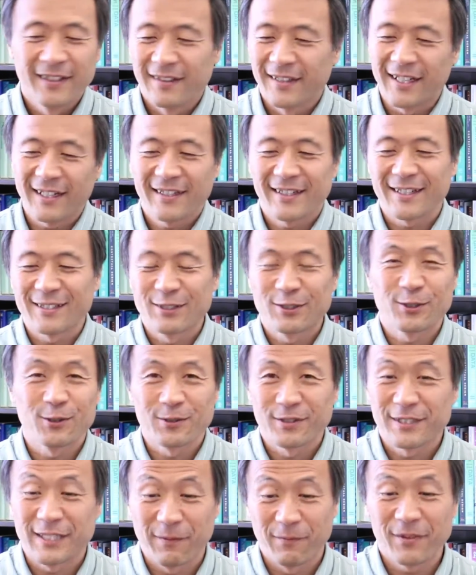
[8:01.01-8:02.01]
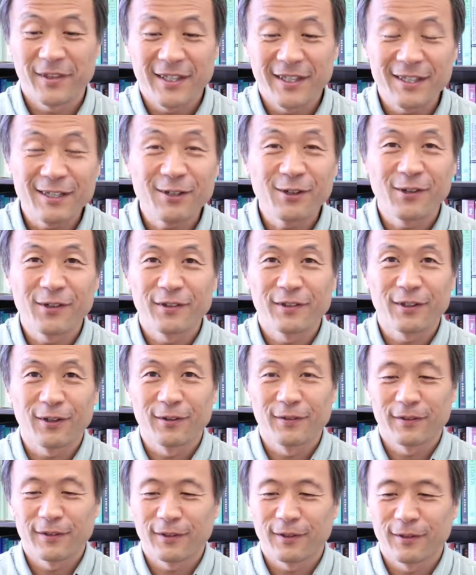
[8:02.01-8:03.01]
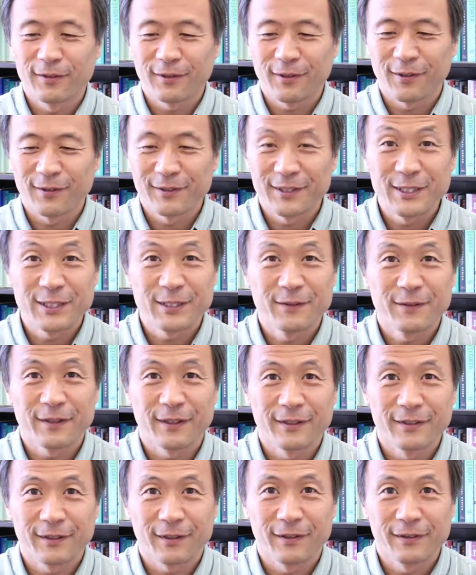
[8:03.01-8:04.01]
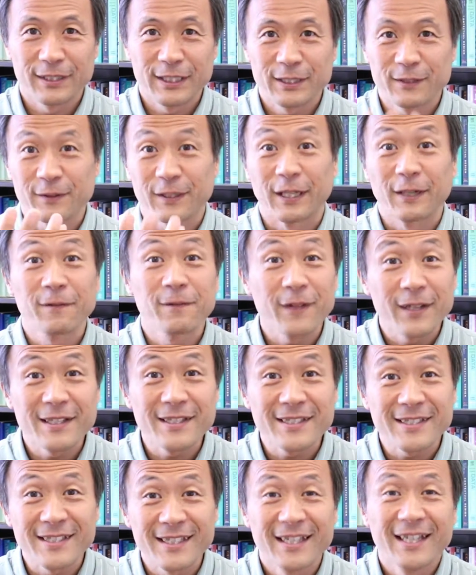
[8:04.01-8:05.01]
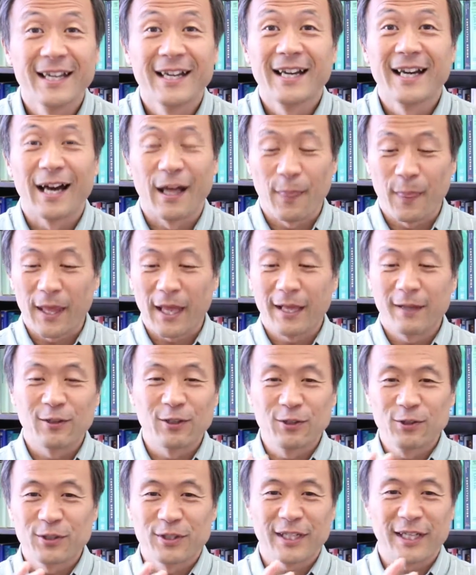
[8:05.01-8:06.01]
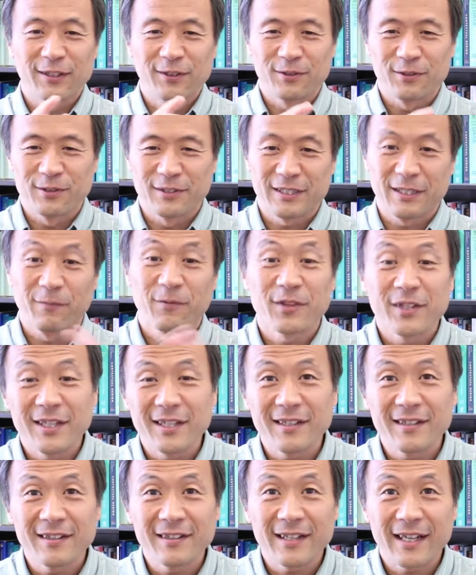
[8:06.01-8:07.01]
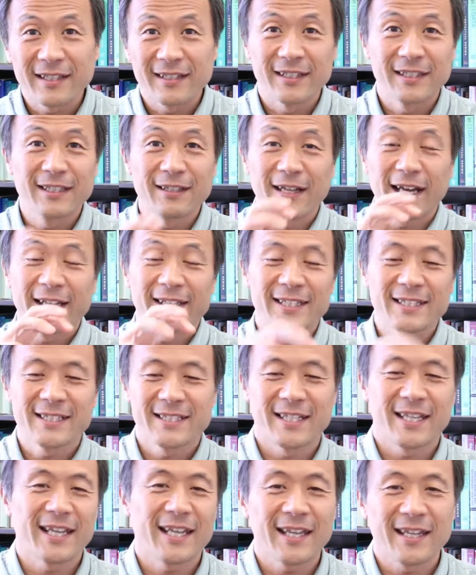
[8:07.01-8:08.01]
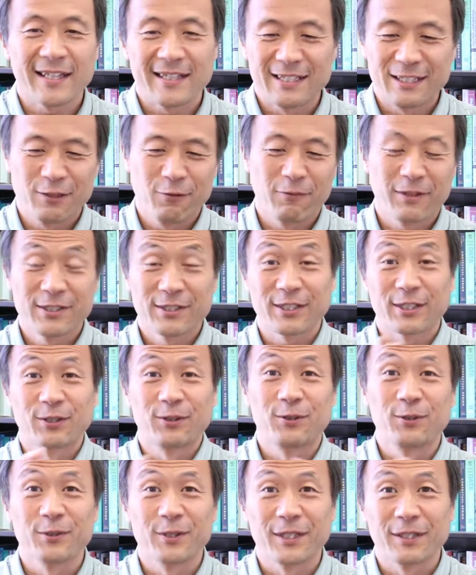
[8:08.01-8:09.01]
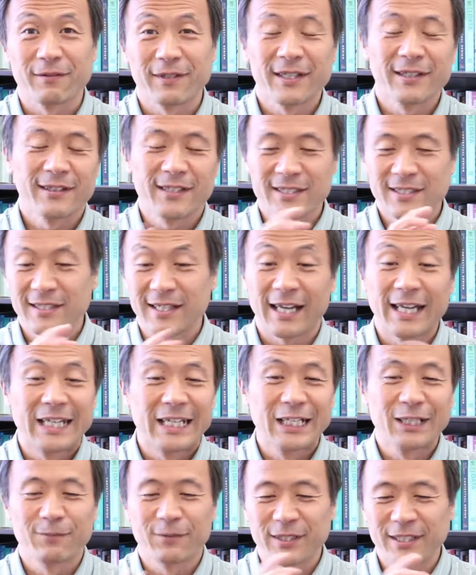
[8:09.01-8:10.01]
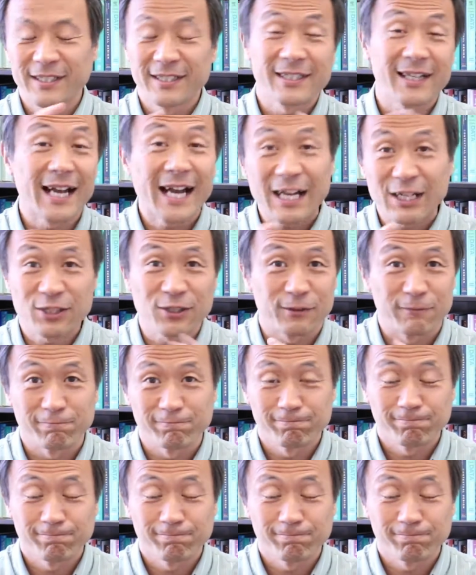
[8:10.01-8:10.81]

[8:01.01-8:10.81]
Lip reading: that can show something on its surface? And then you can do something and then it understands what you're doing, right? This kind of interaction.